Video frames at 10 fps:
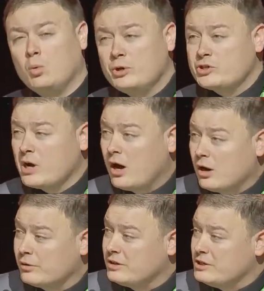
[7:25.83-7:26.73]
which
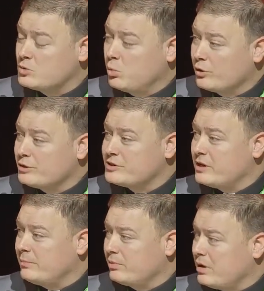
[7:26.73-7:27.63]
are these words
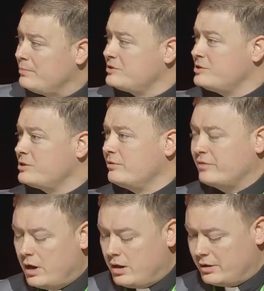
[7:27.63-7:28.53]
and promises of
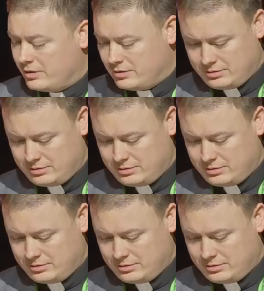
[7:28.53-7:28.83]
God.